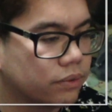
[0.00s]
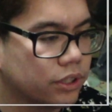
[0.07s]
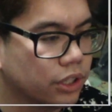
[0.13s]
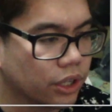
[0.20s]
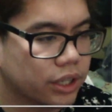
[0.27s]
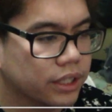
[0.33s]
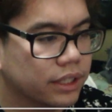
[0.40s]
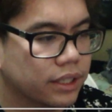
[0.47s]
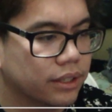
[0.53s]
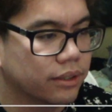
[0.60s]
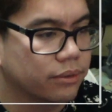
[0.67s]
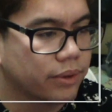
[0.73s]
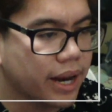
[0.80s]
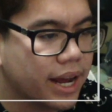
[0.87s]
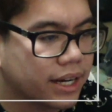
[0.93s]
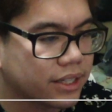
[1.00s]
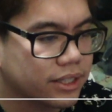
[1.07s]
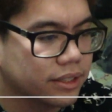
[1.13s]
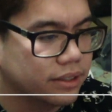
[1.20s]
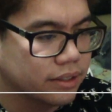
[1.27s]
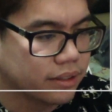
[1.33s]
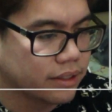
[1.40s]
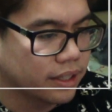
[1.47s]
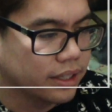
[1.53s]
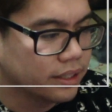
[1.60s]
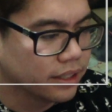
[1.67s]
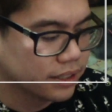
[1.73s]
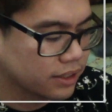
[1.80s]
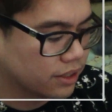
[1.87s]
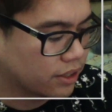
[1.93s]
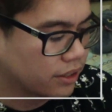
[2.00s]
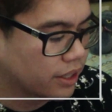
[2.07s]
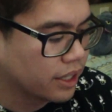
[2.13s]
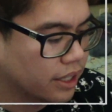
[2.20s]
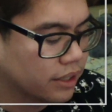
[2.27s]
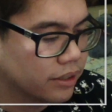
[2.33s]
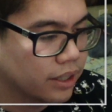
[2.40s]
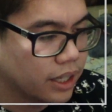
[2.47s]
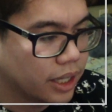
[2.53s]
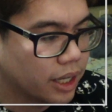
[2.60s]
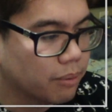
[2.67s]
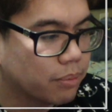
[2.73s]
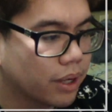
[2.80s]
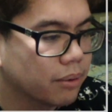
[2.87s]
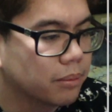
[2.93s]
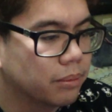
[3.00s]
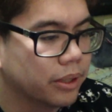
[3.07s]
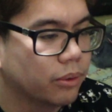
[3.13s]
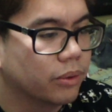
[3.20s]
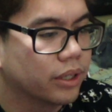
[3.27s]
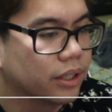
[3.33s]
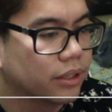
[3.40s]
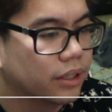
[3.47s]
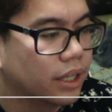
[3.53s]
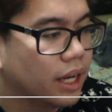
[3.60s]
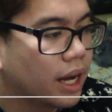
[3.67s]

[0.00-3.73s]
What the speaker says: during the reaction it doesn't turn on. It probably will.